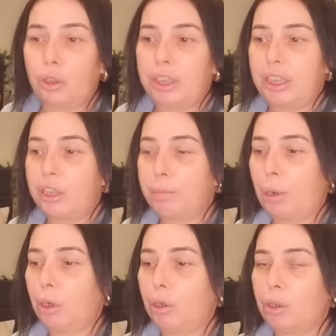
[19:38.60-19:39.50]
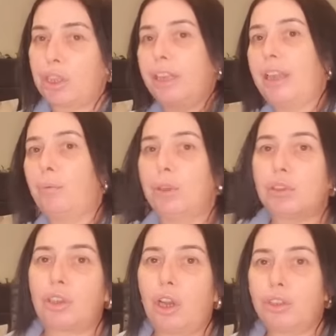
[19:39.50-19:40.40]
all this into piles, and then we'll
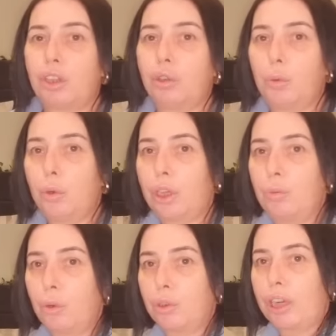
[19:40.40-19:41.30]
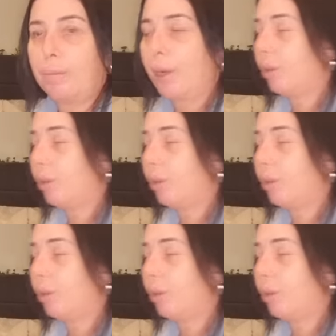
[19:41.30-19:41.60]
start on the walk-in wardrobe,